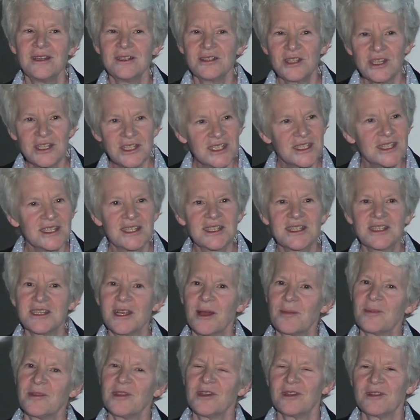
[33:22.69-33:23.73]
just
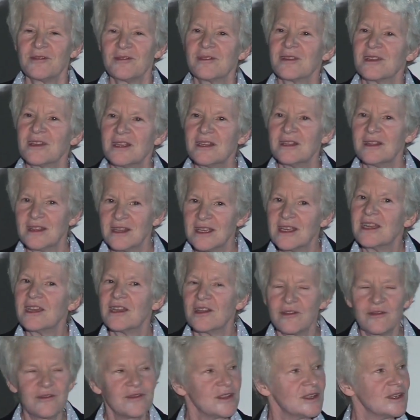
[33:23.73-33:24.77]
accept the
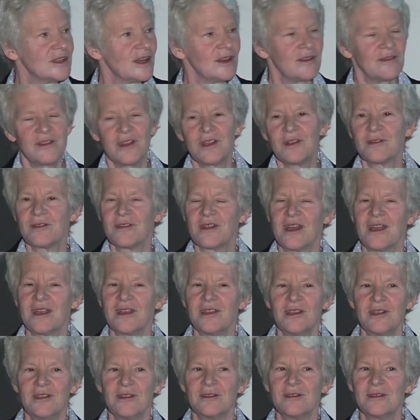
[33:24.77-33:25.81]
gift of their
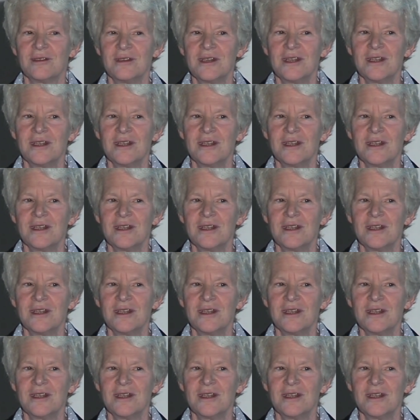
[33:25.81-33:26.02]
thank you.